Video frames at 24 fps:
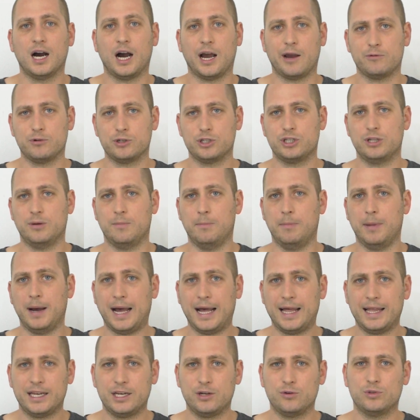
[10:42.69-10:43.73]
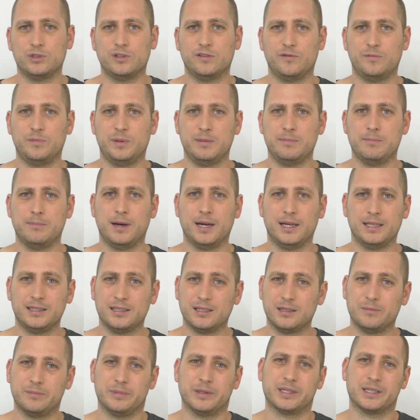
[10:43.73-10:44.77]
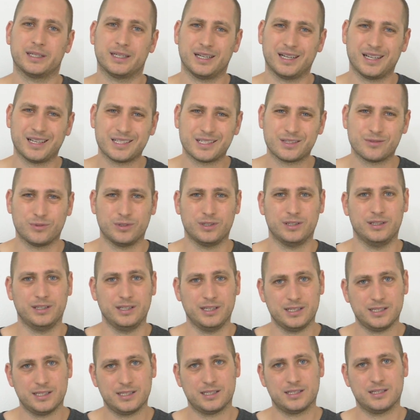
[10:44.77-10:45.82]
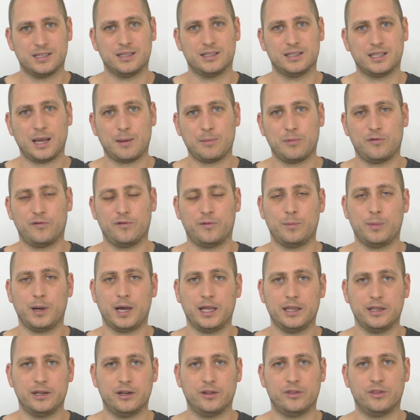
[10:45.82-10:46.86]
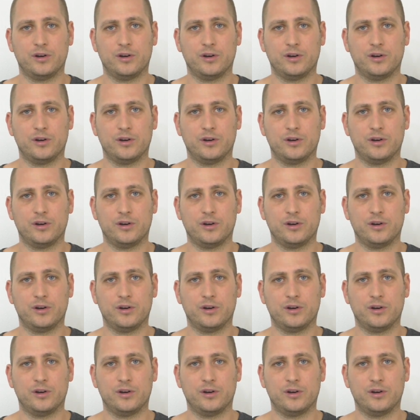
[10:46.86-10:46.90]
I wish the battery would have been better, because with this type of a battery,